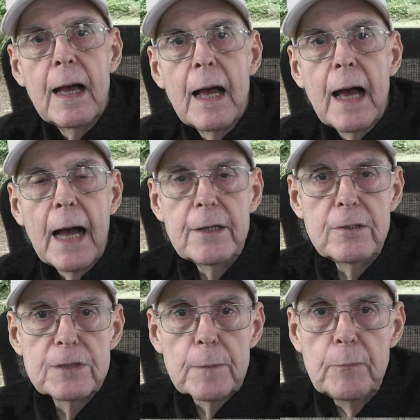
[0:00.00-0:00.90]
I
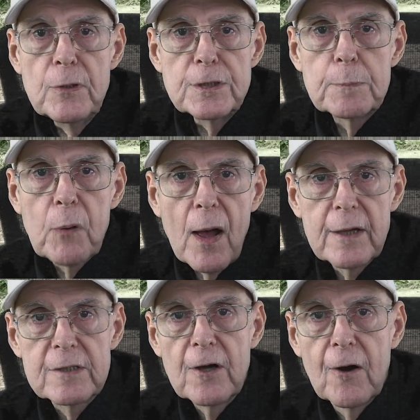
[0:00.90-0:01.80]
use a push
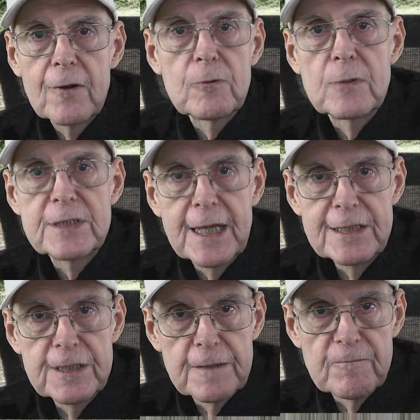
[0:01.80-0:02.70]
product
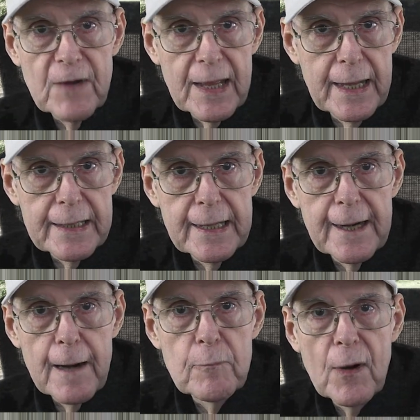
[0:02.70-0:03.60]
authorization flag in
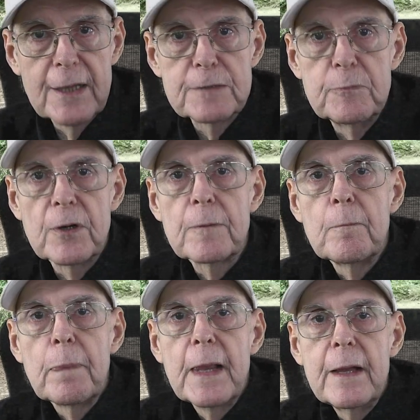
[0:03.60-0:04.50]
our price book
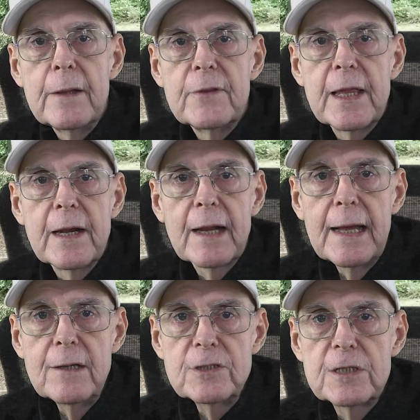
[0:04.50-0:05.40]
that
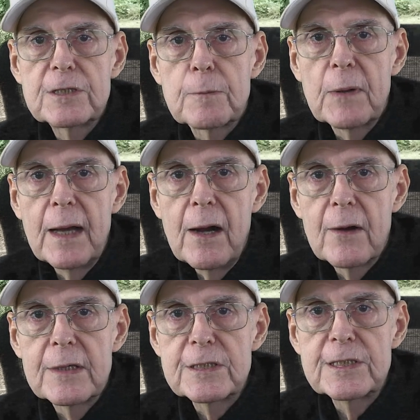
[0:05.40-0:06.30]
allows the
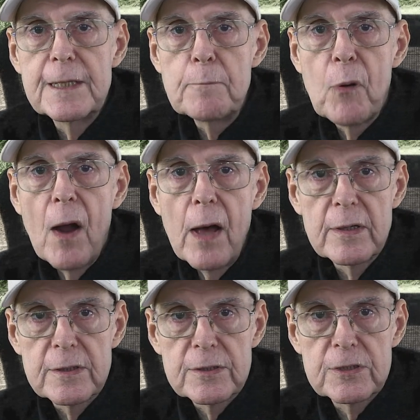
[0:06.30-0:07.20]
supplier to send
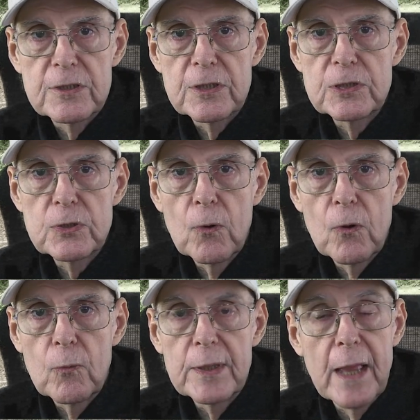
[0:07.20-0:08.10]
products to the
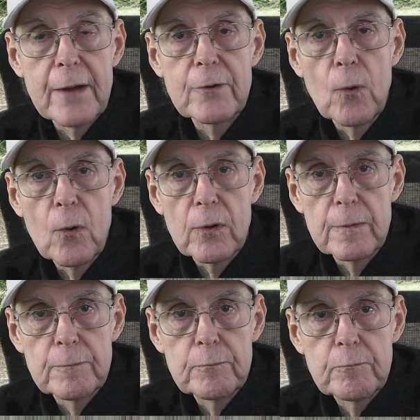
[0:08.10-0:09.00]
store without an order.
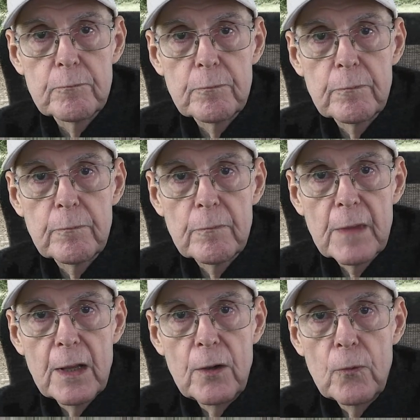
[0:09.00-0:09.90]

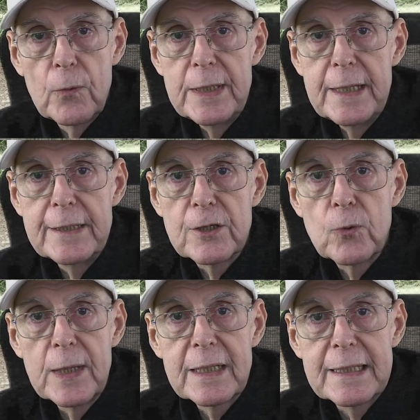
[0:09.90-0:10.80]
We need to
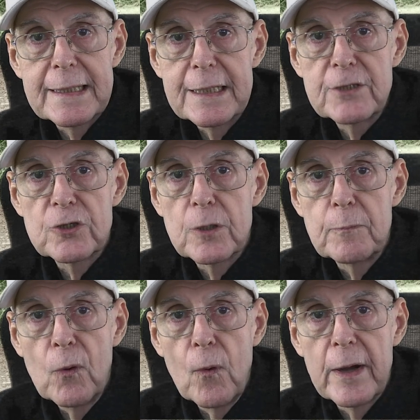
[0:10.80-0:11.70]
quickly get to a
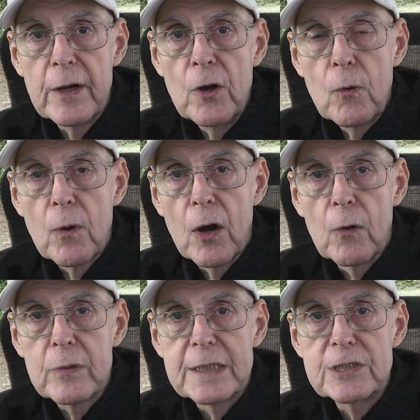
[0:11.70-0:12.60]
point where
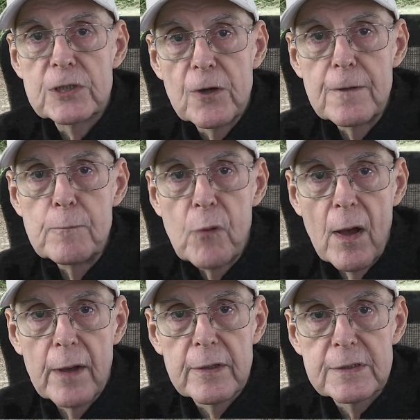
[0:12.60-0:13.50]
only certain
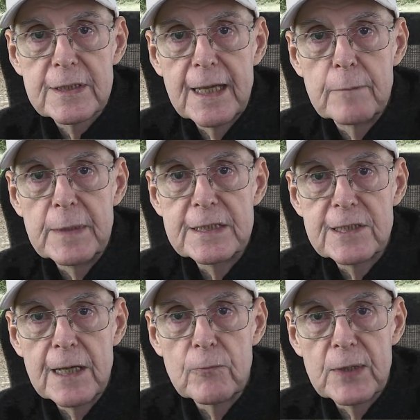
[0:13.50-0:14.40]
products can be
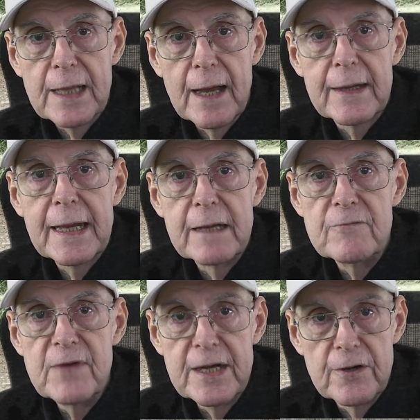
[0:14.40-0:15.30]
sent without a
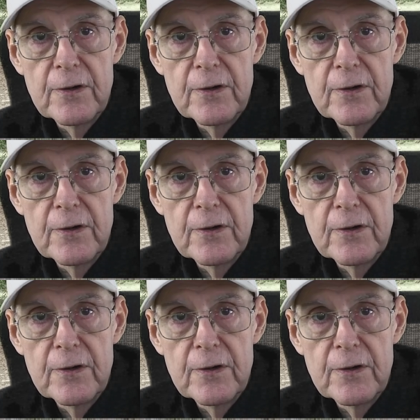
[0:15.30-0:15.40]
vendor